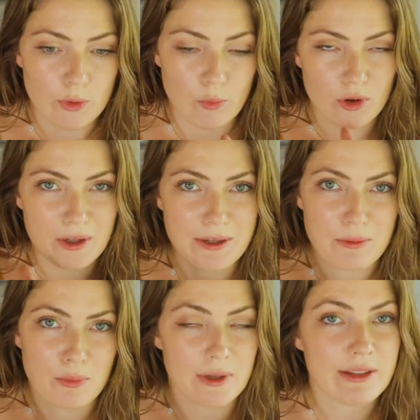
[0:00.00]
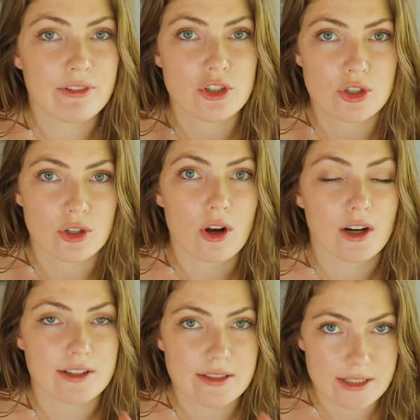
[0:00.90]
weren't even sure,
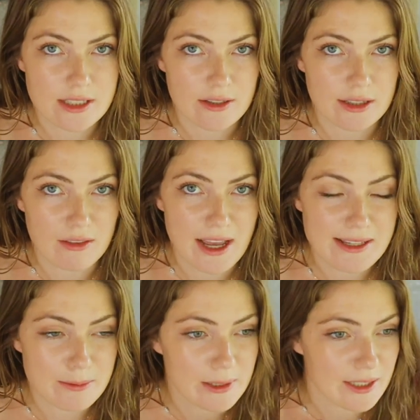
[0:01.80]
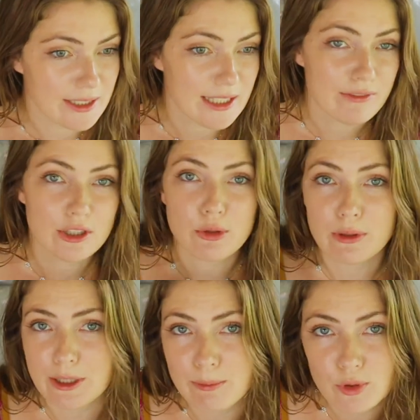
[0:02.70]
honestly, until like the last minute, even though we were
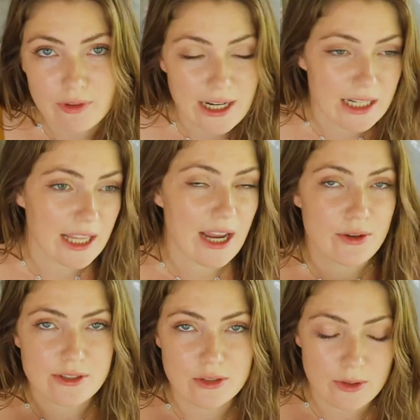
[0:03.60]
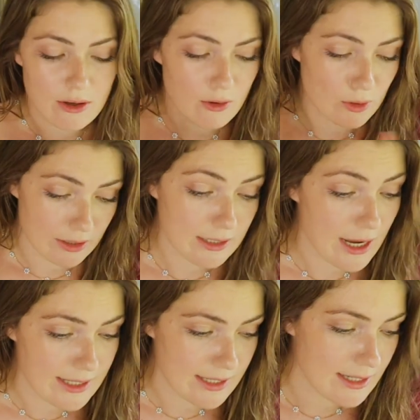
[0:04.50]
like moving out of the house and doing all
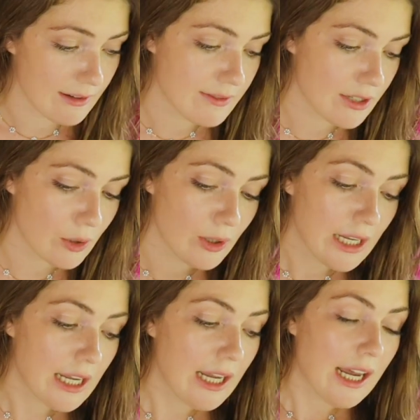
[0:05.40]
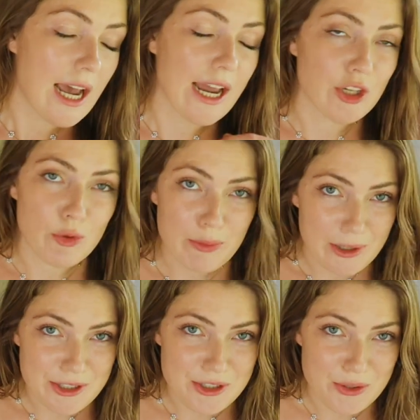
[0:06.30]
kinds of stuff. So I knew we
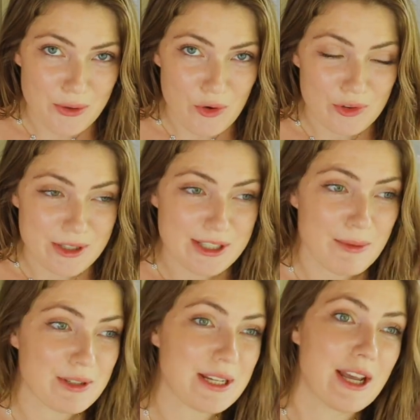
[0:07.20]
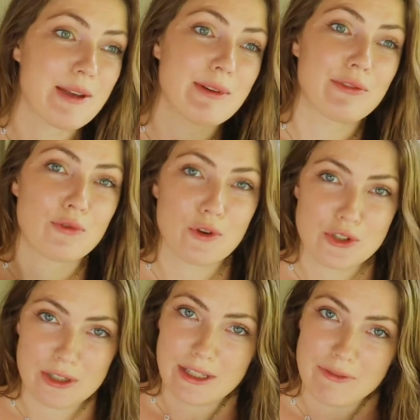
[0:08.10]
wanted to do it over the summertime, and
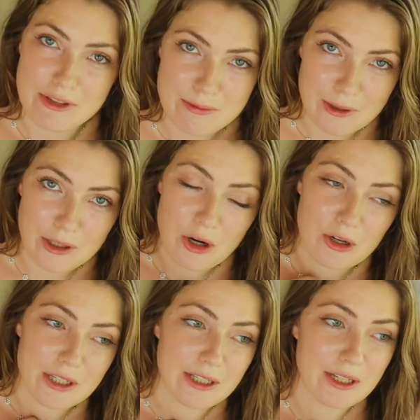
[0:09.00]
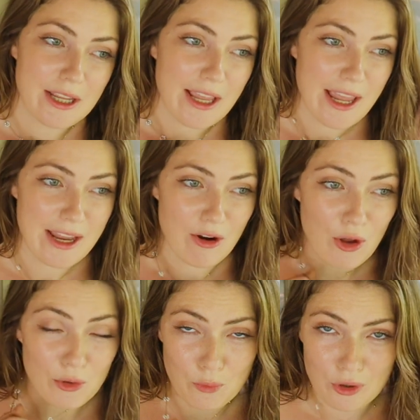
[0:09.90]
unfortunately the spring garden and
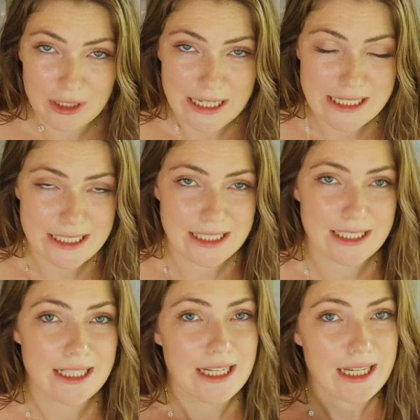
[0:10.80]
all the work I did